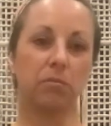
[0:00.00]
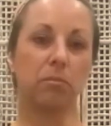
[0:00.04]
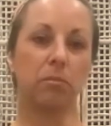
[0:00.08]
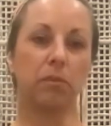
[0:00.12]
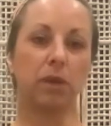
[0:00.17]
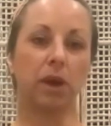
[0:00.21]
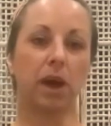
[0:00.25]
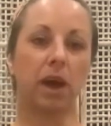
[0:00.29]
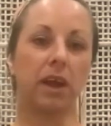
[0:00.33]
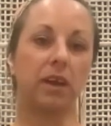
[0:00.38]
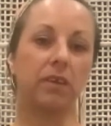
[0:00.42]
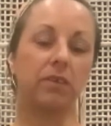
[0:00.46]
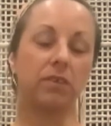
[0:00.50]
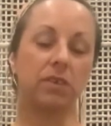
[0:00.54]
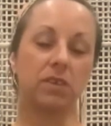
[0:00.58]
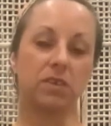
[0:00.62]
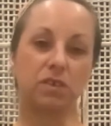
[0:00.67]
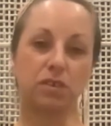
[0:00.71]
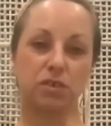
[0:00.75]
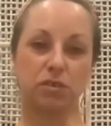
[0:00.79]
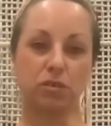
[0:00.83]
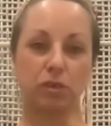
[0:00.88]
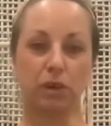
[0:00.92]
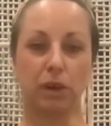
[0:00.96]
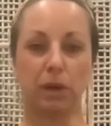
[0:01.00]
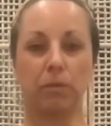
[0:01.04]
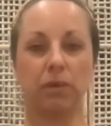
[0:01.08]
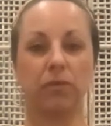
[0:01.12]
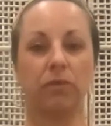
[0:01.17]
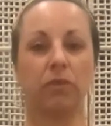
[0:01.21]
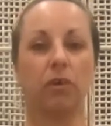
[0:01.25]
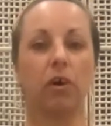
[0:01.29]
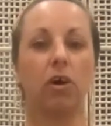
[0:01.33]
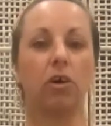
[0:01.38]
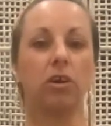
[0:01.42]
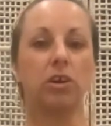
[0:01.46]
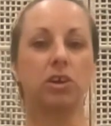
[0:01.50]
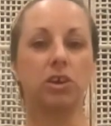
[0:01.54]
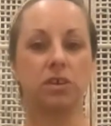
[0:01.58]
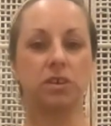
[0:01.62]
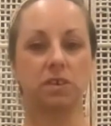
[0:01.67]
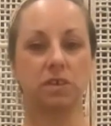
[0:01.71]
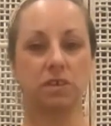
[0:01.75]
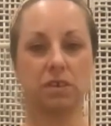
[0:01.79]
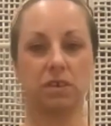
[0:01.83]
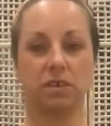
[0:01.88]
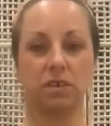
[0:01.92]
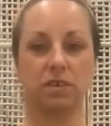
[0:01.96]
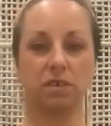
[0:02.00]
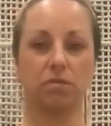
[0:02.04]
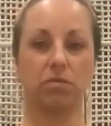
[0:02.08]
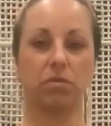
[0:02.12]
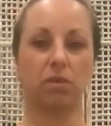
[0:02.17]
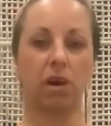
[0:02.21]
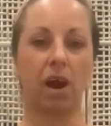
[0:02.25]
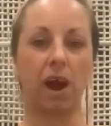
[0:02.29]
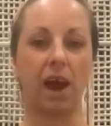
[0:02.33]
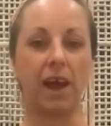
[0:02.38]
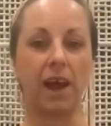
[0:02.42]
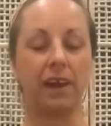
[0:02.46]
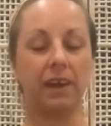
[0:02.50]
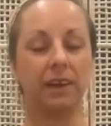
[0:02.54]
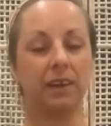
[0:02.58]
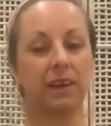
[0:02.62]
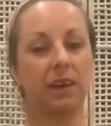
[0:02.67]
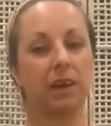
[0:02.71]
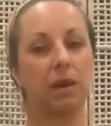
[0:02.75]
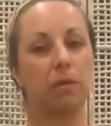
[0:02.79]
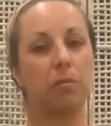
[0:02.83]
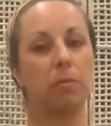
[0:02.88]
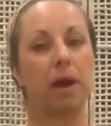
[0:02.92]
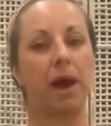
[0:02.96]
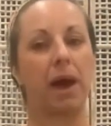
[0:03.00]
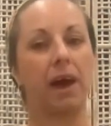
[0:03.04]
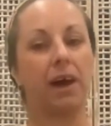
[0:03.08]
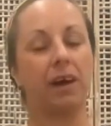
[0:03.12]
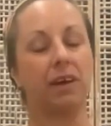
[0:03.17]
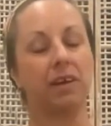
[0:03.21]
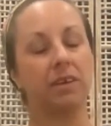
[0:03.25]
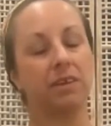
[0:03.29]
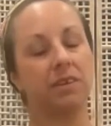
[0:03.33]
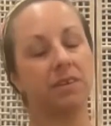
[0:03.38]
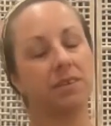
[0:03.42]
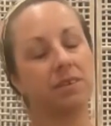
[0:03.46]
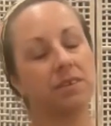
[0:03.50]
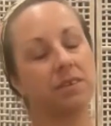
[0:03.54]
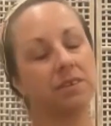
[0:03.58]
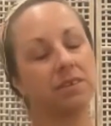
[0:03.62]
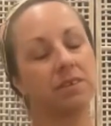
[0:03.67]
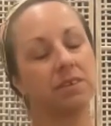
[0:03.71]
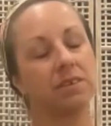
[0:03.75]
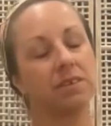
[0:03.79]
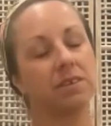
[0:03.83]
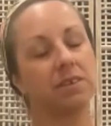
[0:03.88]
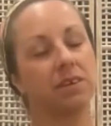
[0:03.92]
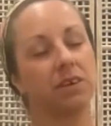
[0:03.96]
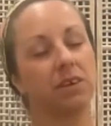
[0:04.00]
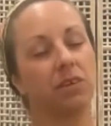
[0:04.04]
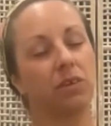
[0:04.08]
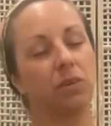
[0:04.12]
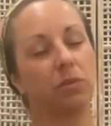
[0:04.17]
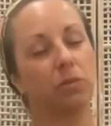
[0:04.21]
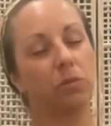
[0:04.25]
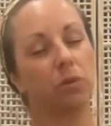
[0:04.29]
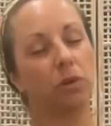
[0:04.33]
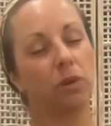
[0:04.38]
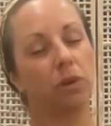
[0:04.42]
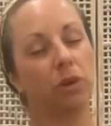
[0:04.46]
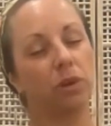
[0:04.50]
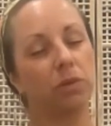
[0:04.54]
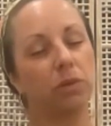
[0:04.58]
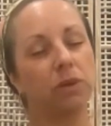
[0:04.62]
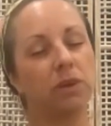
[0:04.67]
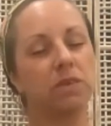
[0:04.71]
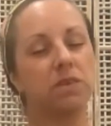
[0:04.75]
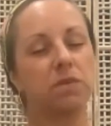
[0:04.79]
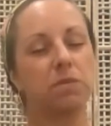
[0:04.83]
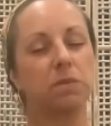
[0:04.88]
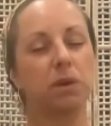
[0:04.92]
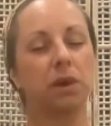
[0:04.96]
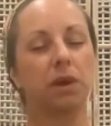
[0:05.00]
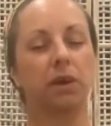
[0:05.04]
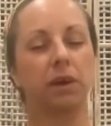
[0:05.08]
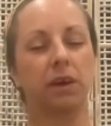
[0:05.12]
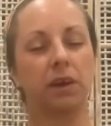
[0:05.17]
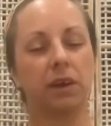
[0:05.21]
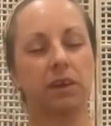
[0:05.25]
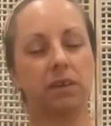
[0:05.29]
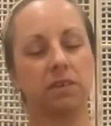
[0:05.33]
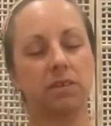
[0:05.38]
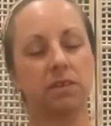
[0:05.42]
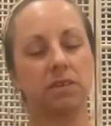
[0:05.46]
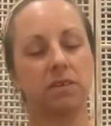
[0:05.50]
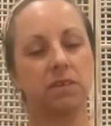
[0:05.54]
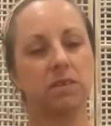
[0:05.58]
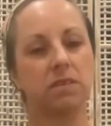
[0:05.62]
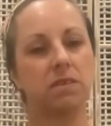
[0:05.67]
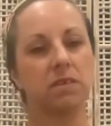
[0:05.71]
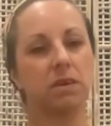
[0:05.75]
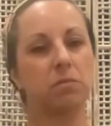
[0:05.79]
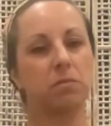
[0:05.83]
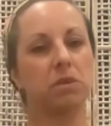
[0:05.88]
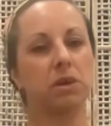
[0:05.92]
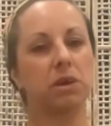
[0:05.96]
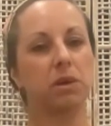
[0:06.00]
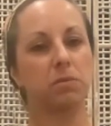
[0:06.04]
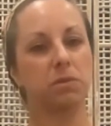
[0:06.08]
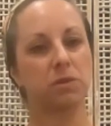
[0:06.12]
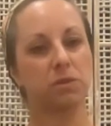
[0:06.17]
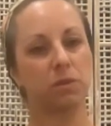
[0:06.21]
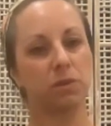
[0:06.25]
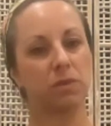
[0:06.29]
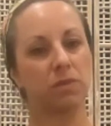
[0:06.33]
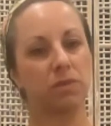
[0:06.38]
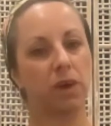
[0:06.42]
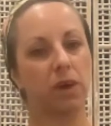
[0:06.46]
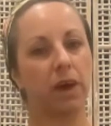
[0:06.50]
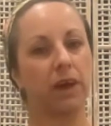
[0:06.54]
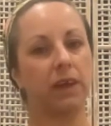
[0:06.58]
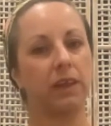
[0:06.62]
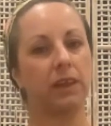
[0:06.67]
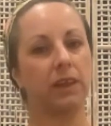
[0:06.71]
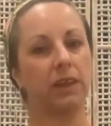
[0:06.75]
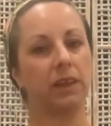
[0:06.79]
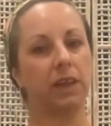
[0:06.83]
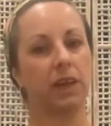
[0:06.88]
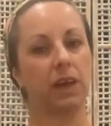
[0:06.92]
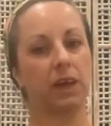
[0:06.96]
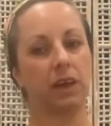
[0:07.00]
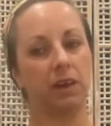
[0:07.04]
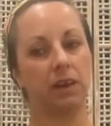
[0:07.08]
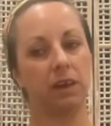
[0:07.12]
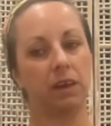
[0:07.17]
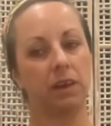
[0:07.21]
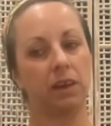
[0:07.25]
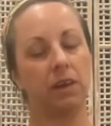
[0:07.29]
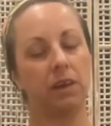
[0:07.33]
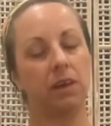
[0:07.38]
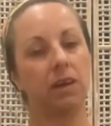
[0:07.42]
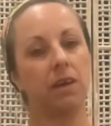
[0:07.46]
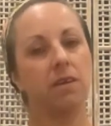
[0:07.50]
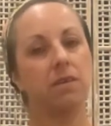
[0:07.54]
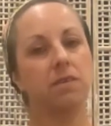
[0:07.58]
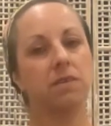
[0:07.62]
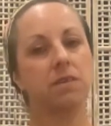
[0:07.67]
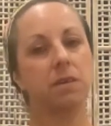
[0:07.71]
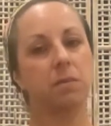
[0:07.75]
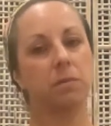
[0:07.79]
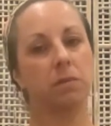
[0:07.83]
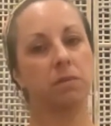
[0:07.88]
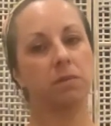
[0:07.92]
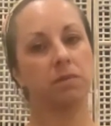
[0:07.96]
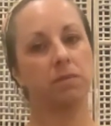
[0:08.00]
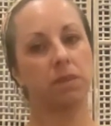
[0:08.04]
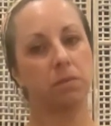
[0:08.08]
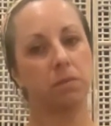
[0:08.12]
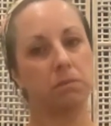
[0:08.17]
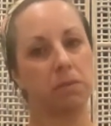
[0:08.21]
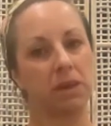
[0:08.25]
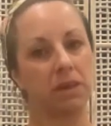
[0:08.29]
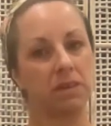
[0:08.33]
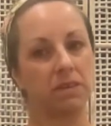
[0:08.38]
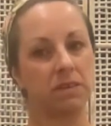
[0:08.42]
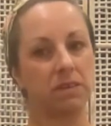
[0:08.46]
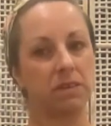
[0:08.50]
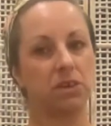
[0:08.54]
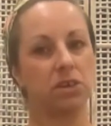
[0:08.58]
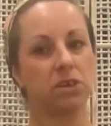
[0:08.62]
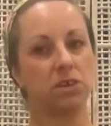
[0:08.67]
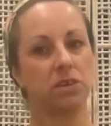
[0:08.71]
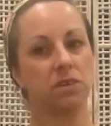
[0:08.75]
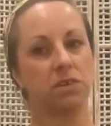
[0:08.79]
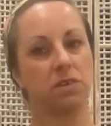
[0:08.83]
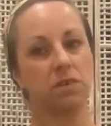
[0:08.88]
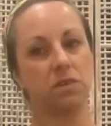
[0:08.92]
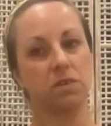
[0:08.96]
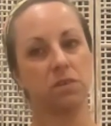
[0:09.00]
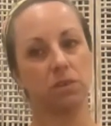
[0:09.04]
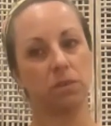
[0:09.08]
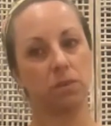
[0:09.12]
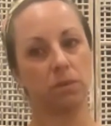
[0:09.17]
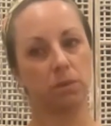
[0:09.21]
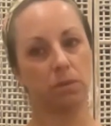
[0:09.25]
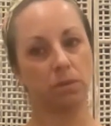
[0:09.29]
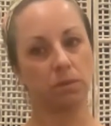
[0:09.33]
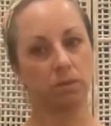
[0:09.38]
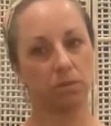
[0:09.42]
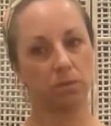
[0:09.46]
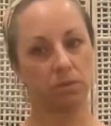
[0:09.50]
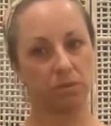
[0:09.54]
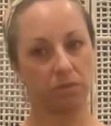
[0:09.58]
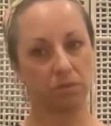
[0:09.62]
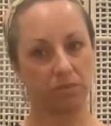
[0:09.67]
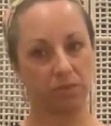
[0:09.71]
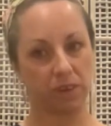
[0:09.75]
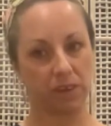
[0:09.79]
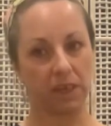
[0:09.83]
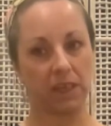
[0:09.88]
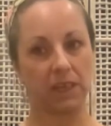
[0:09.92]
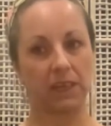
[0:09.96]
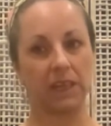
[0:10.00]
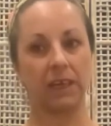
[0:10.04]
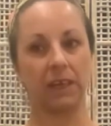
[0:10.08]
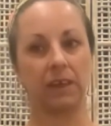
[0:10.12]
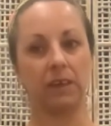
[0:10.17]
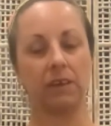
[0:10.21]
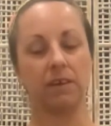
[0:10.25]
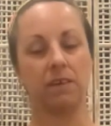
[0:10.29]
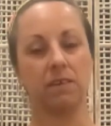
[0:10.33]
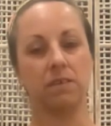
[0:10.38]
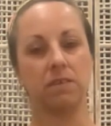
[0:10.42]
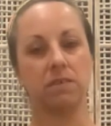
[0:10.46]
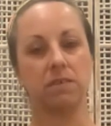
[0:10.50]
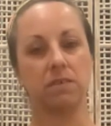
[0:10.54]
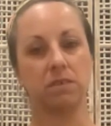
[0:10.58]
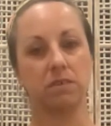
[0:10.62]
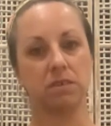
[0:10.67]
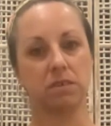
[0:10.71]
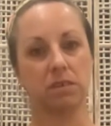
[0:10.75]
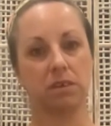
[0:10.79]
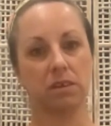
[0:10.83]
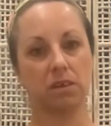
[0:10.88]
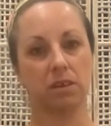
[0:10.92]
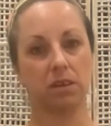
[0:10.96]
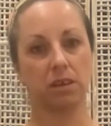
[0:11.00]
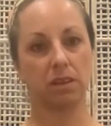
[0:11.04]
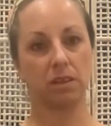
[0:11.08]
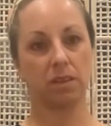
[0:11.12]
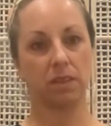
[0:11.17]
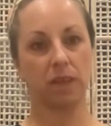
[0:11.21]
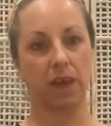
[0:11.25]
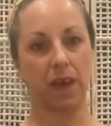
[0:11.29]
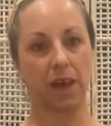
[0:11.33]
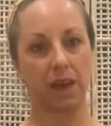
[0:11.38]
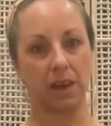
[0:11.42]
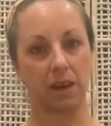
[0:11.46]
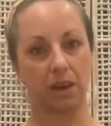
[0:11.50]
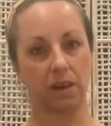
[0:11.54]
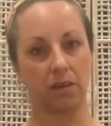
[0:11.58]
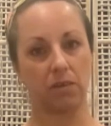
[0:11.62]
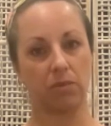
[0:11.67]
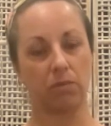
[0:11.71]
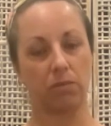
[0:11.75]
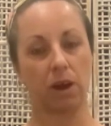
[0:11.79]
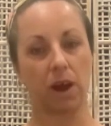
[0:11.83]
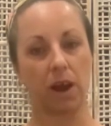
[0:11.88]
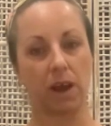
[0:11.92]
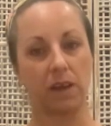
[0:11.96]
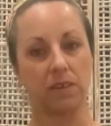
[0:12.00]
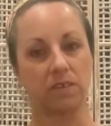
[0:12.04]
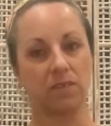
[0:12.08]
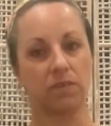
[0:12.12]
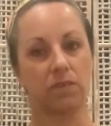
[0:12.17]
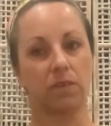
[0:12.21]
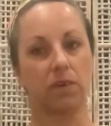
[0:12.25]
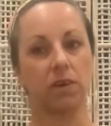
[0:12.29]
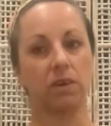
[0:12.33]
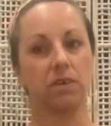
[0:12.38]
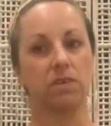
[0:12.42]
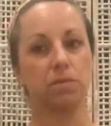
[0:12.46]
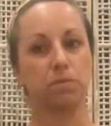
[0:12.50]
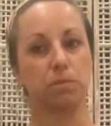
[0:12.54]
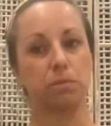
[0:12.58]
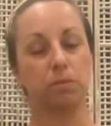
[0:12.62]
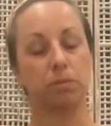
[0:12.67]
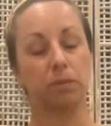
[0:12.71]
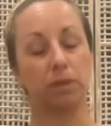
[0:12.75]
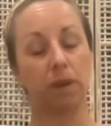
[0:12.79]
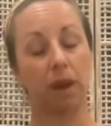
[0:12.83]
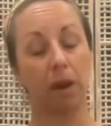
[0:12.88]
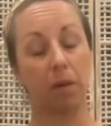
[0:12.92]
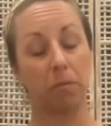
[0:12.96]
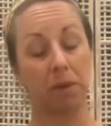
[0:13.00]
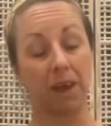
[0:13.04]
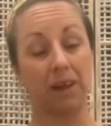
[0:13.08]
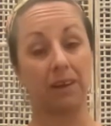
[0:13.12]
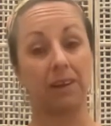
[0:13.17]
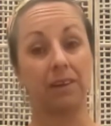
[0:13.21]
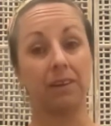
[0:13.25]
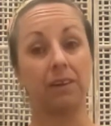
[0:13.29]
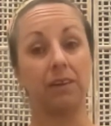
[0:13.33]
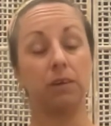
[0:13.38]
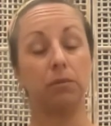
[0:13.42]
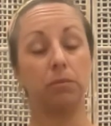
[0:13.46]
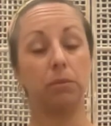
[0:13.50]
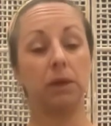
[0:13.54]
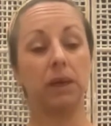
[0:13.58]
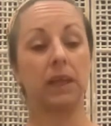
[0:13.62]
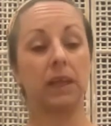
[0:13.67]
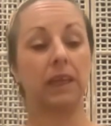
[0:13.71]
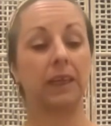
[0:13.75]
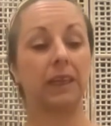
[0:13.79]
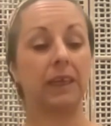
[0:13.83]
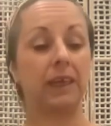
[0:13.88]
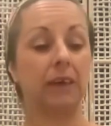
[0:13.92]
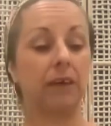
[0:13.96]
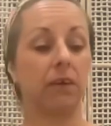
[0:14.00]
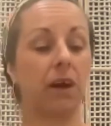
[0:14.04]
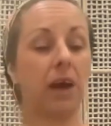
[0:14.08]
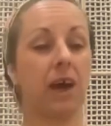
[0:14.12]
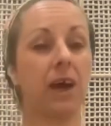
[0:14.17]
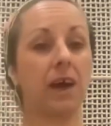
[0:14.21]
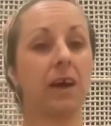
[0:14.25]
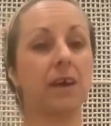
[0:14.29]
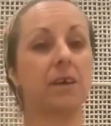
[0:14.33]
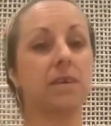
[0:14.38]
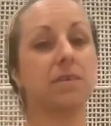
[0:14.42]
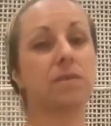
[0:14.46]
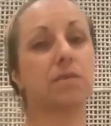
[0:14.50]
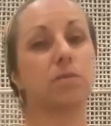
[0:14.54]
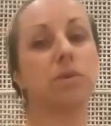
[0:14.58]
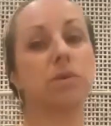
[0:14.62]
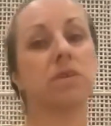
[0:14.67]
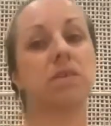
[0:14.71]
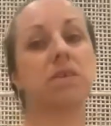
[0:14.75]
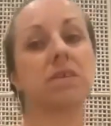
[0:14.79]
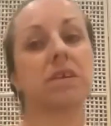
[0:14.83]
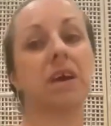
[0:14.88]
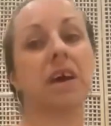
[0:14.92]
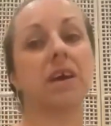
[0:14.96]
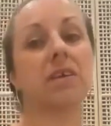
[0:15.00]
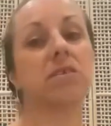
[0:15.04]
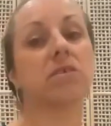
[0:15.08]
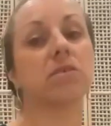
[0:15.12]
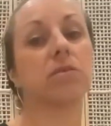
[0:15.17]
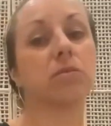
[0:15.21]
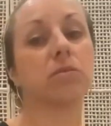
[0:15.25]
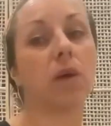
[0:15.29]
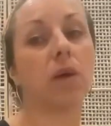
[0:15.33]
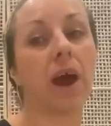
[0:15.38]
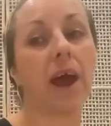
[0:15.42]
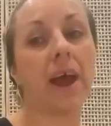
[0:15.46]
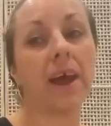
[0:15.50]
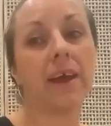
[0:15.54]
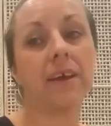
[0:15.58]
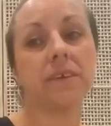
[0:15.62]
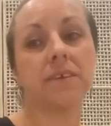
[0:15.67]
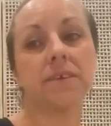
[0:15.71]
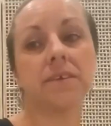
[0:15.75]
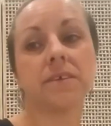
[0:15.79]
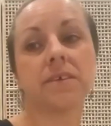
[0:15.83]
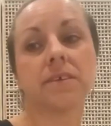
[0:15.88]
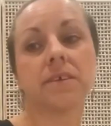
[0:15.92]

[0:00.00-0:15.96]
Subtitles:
kind of a stream of consciousness, right, about, you know, what you experienced. And sometimes we find that some of the messages or feelings that arise for us come out a little bit clearer as we start to write.